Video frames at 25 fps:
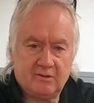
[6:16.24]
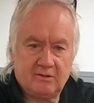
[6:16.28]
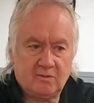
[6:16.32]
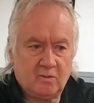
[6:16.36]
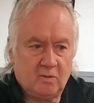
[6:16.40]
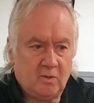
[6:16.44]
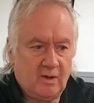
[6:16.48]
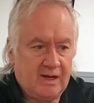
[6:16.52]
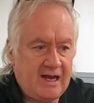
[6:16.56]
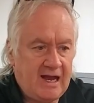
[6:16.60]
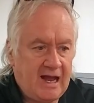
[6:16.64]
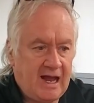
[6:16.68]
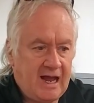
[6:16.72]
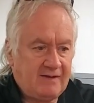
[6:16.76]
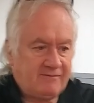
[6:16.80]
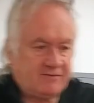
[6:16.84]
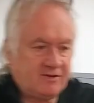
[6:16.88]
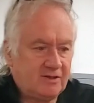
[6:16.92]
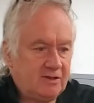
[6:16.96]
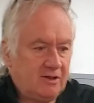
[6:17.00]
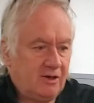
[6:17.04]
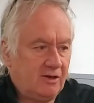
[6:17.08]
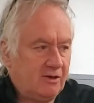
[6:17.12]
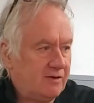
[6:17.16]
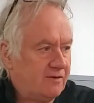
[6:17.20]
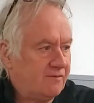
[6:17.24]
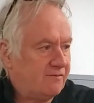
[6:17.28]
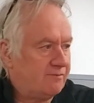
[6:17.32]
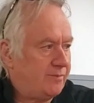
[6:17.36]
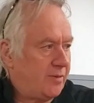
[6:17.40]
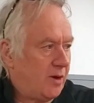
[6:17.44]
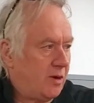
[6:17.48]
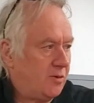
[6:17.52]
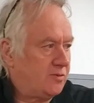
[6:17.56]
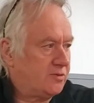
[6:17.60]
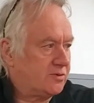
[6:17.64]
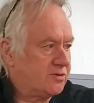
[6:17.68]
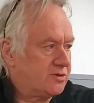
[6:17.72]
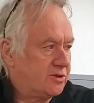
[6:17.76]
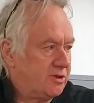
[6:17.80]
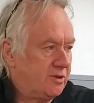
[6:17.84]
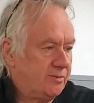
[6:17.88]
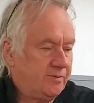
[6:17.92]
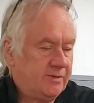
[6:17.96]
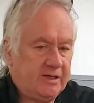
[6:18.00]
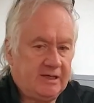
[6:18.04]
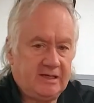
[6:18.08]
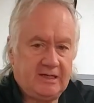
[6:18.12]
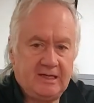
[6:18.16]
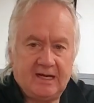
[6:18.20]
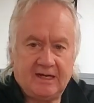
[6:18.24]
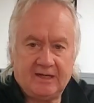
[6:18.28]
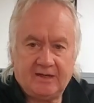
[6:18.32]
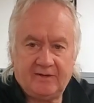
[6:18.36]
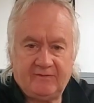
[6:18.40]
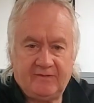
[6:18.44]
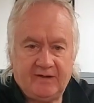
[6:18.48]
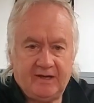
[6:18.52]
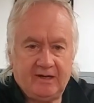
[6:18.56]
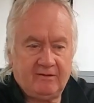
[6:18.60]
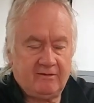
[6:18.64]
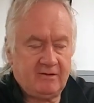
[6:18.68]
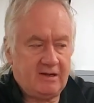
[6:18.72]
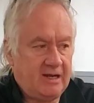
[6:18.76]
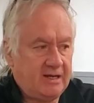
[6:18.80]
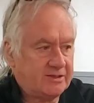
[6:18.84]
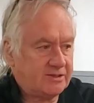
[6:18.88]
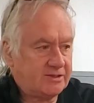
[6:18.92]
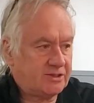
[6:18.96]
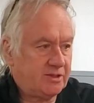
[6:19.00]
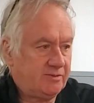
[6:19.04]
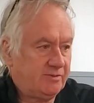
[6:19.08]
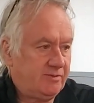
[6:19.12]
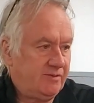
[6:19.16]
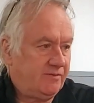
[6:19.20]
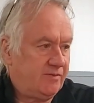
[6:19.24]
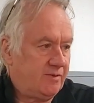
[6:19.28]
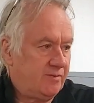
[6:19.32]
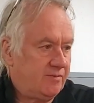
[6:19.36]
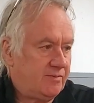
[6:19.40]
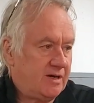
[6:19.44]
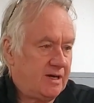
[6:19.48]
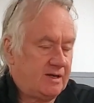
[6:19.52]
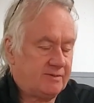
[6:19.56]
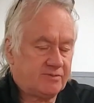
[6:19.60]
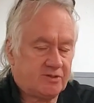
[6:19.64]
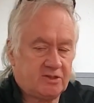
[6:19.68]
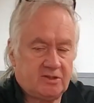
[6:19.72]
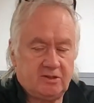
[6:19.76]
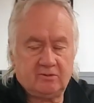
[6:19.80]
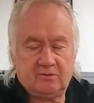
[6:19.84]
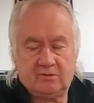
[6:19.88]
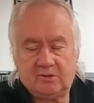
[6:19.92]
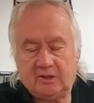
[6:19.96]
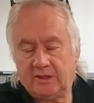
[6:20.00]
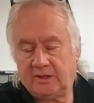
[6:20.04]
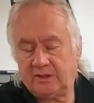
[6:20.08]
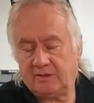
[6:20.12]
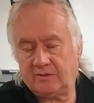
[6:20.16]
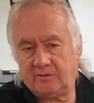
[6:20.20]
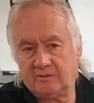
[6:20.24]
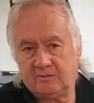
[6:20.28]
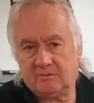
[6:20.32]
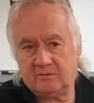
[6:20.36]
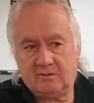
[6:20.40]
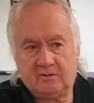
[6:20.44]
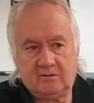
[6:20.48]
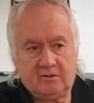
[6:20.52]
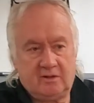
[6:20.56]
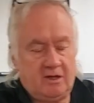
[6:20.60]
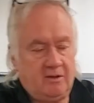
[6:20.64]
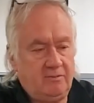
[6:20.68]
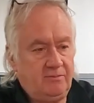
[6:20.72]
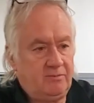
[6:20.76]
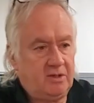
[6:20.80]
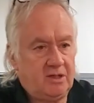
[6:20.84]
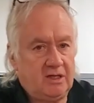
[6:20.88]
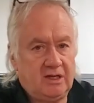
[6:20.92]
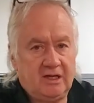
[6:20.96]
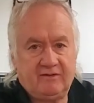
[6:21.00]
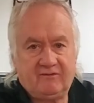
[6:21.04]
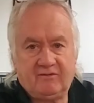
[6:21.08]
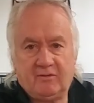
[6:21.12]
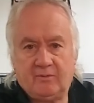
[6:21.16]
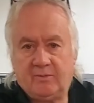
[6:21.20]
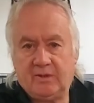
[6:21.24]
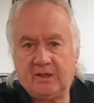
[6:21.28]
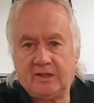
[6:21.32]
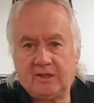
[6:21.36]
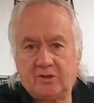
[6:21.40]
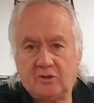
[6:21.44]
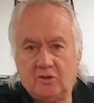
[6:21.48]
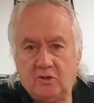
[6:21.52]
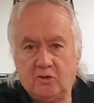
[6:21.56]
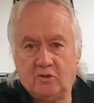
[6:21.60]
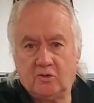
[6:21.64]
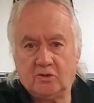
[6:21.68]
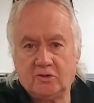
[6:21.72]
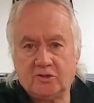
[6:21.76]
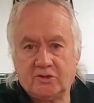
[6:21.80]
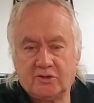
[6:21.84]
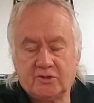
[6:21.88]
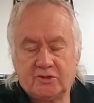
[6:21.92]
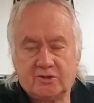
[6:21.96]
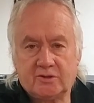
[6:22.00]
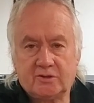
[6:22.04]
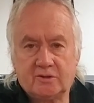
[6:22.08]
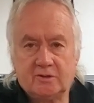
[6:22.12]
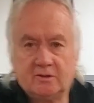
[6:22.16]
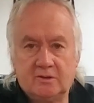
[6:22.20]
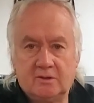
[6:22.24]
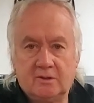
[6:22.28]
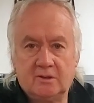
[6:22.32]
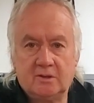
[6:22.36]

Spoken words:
we have a lot of boats coming in and out of here, and some of them are absolutely unbelievably gorgeous.